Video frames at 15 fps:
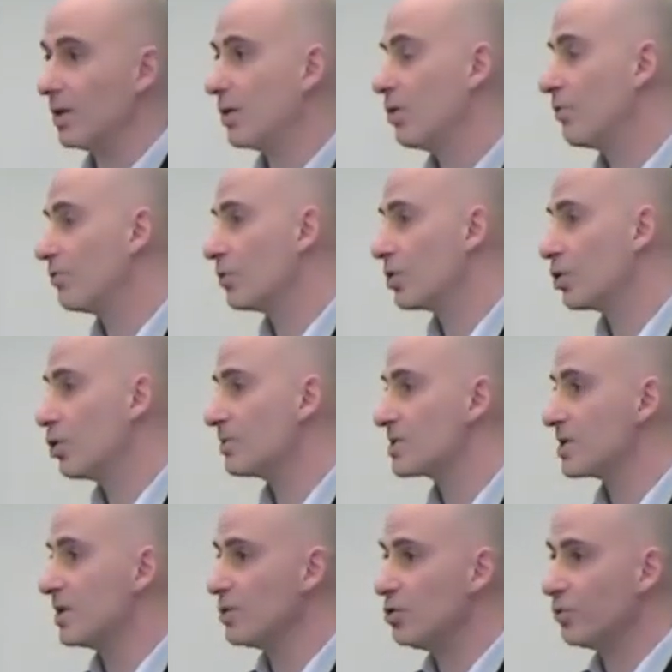Of
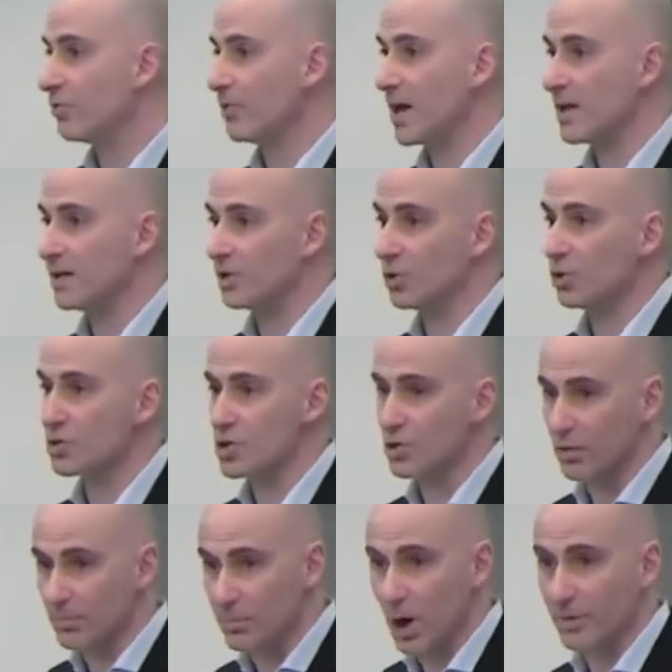course, uh, you find
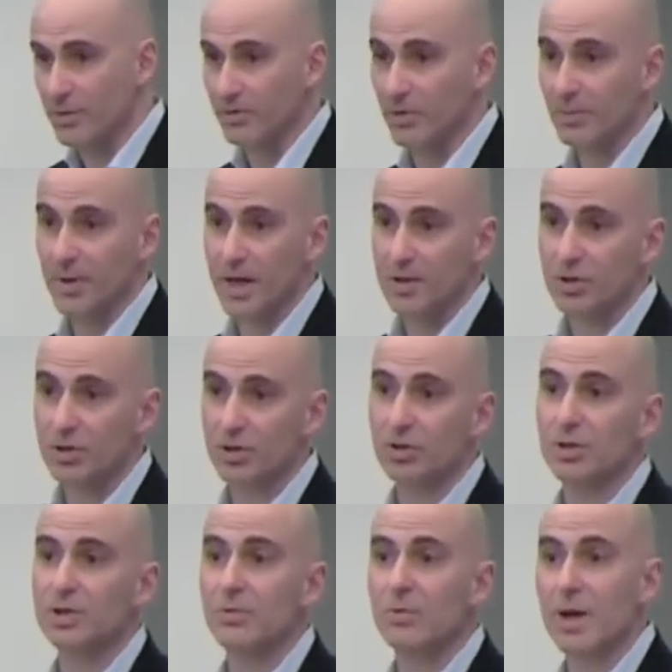also more information
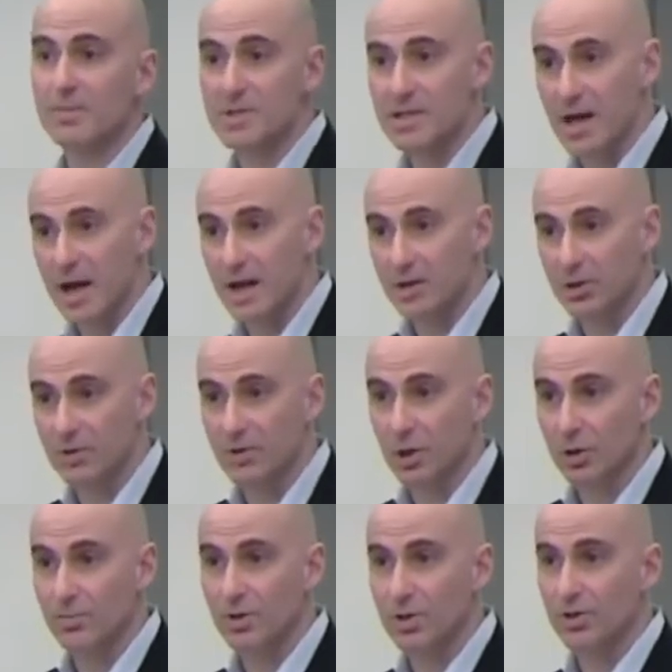on the website of the
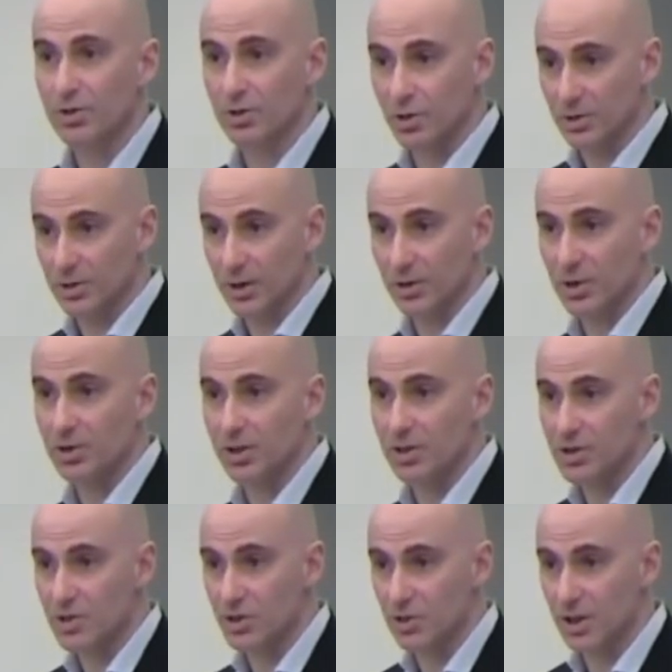Commission on the Digital
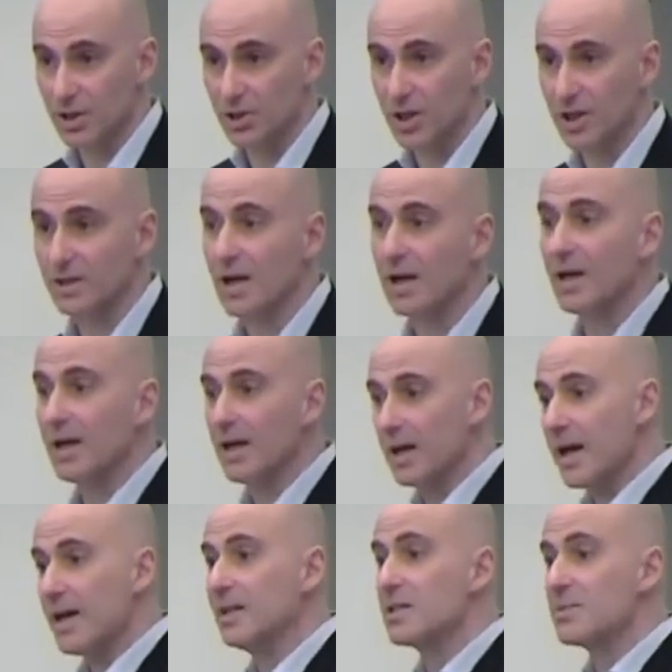Social Agenda,
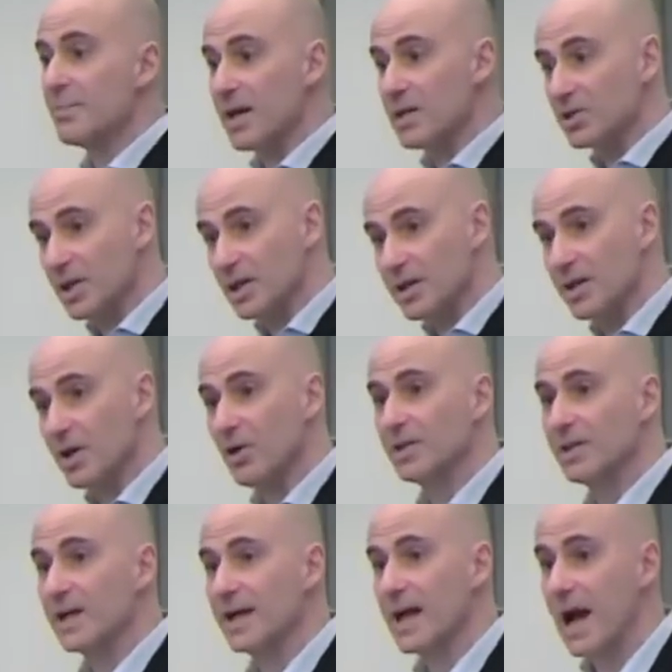and especially on
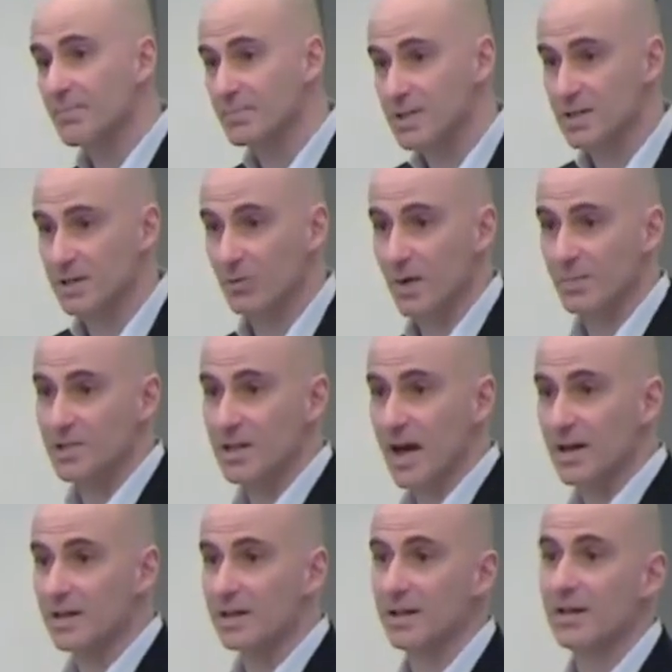the CAPS
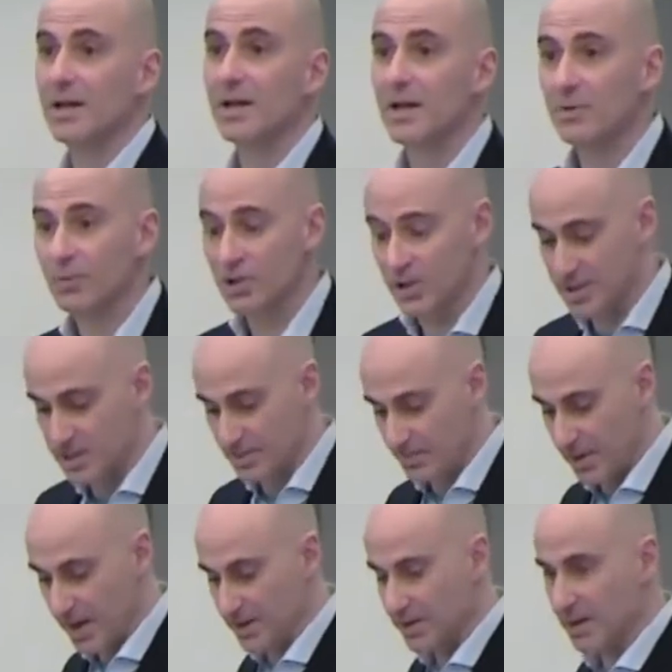website, uh, which has
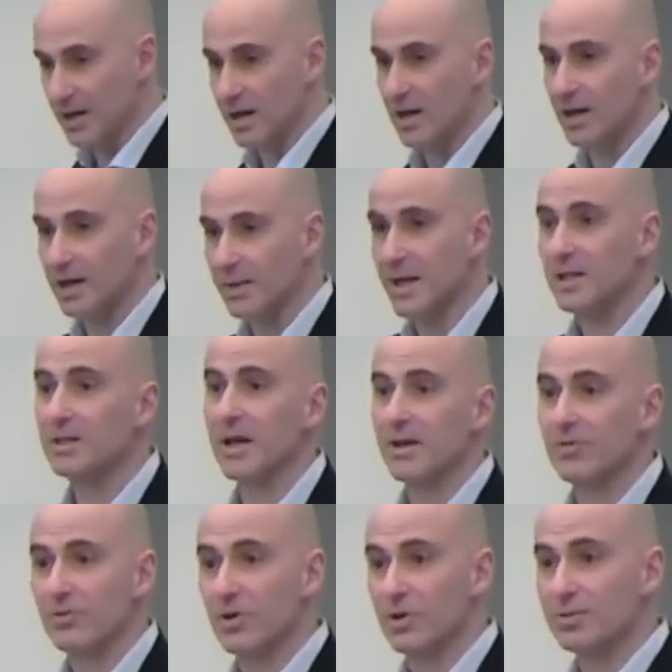made a great
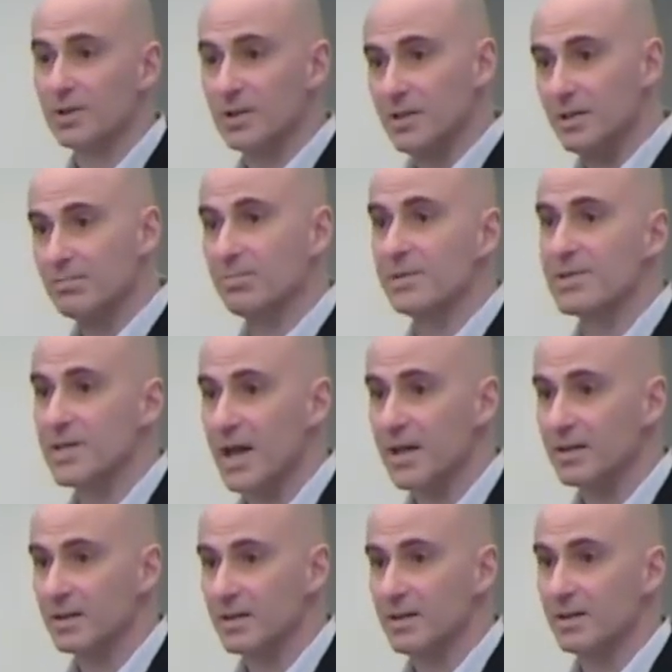effort in
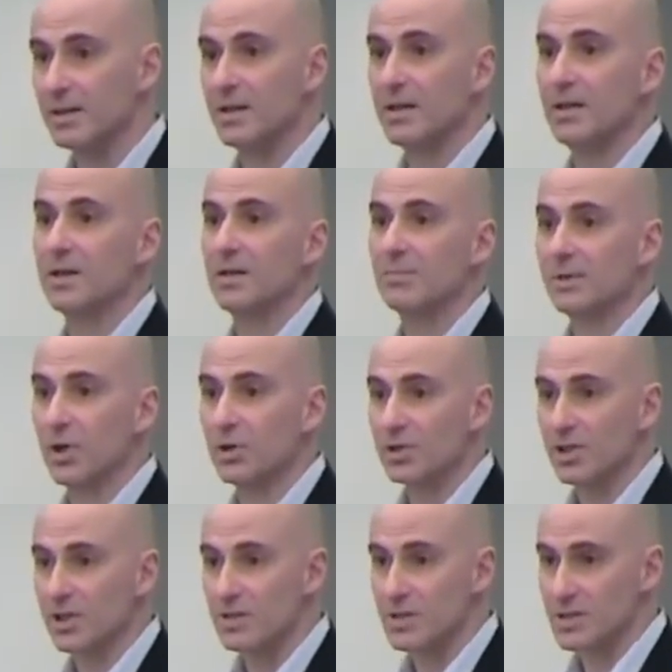presenting the
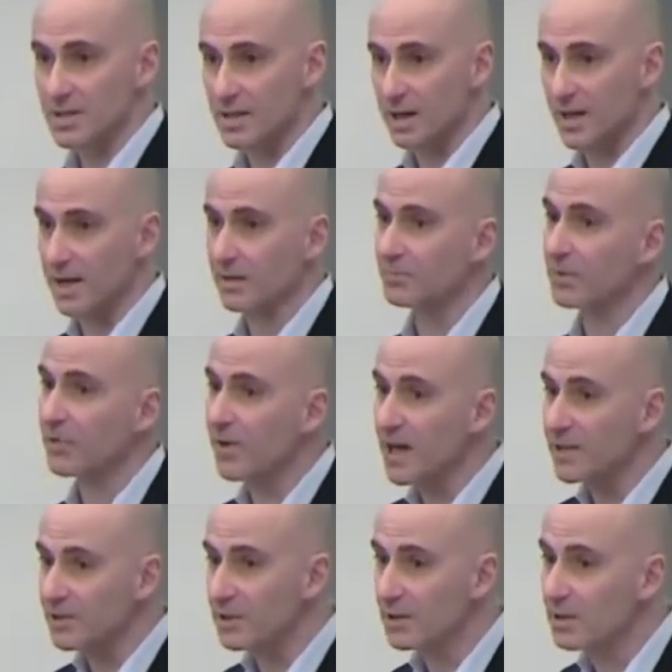projects and
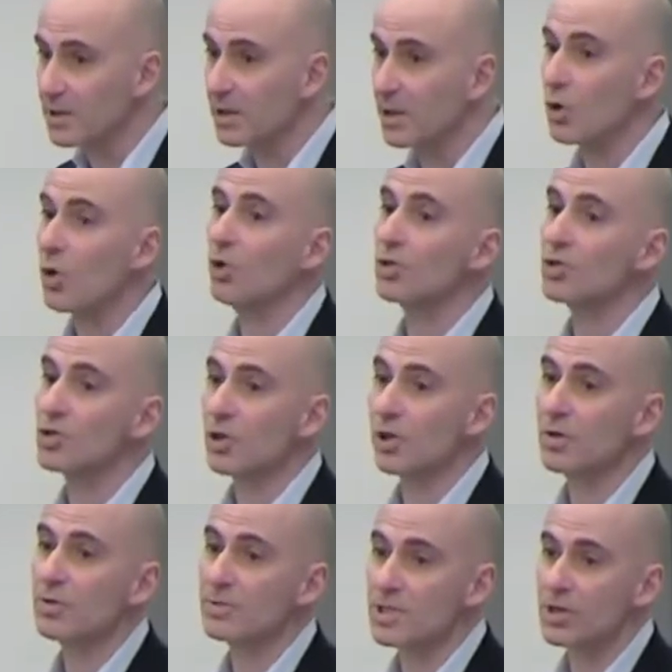providing also,
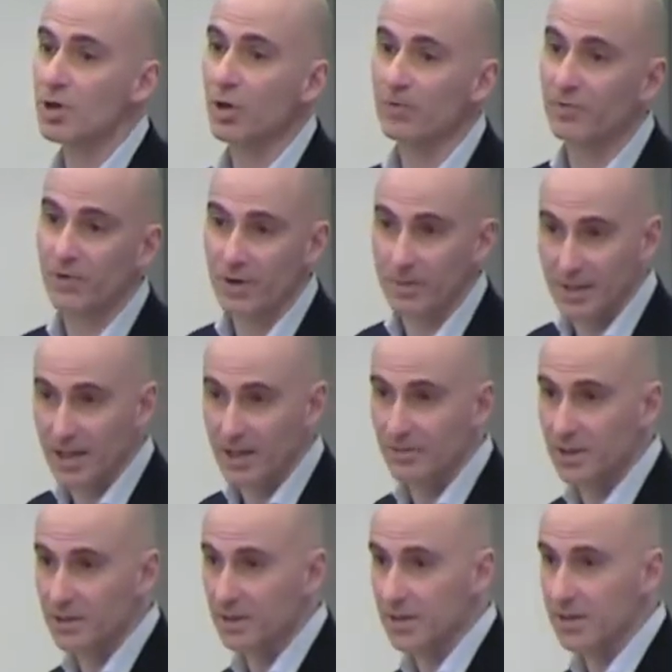also
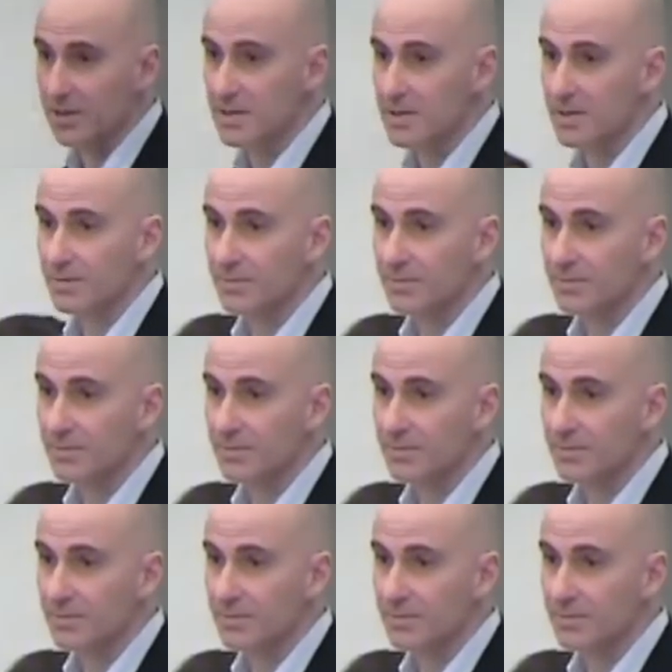relevant links.